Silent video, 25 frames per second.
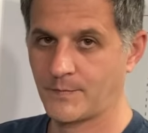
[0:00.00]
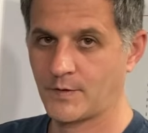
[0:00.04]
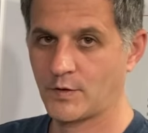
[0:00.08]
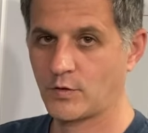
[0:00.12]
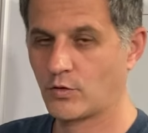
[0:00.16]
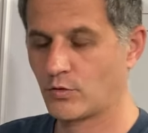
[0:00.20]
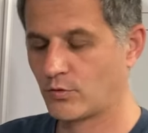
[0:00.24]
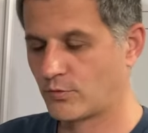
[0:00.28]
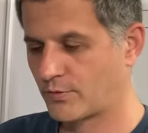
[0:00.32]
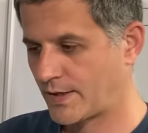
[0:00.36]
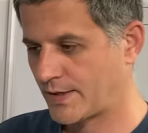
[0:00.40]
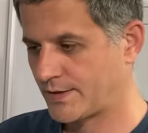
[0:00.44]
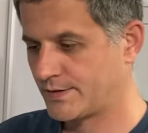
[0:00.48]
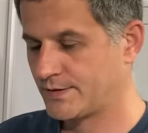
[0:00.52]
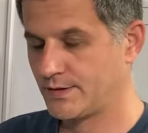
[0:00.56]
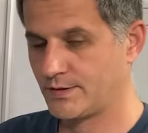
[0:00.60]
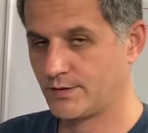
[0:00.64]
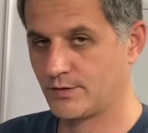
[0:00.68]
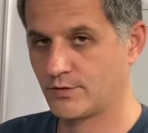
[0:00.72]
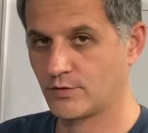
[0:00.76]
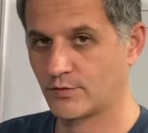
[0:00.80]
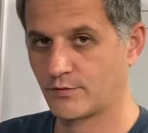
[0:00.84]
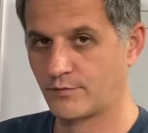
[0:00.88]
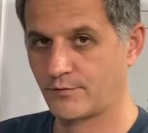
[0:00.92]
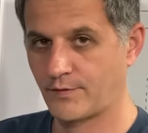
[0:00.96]
already in
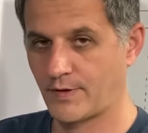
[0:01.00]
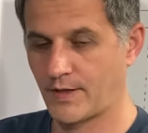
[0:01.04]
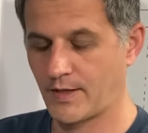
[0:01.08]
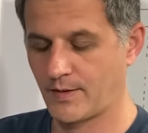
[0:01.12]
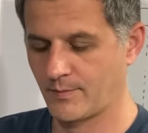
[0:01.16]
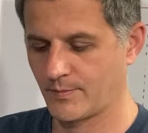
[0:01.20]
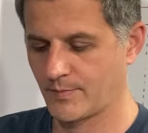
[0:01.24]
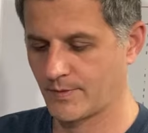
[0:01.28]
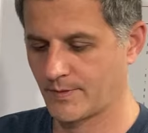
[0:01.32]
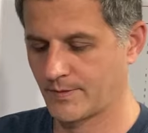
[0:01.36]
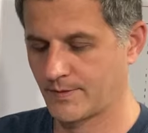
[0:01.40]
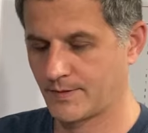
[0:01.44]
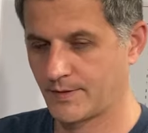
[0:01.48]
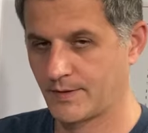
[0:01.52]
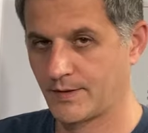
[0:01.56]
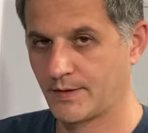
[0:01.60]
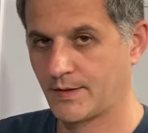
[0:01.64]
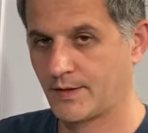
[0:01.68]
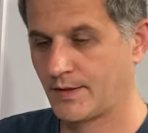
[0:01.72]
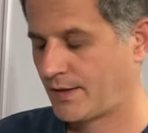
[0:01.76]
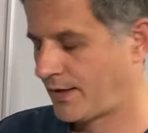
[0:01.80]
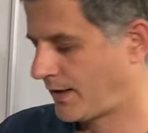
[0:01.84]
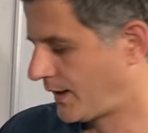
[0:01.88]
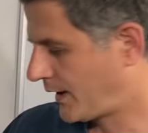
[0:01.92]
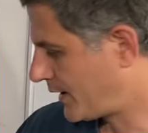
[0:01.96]
your frame,
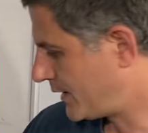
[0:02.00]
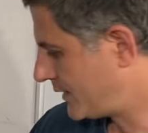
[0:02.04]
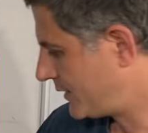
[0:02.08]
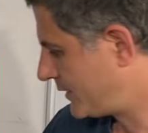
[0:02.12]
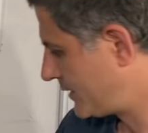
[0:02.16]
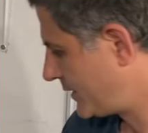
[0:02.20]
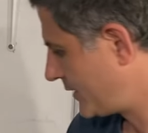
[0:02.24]
and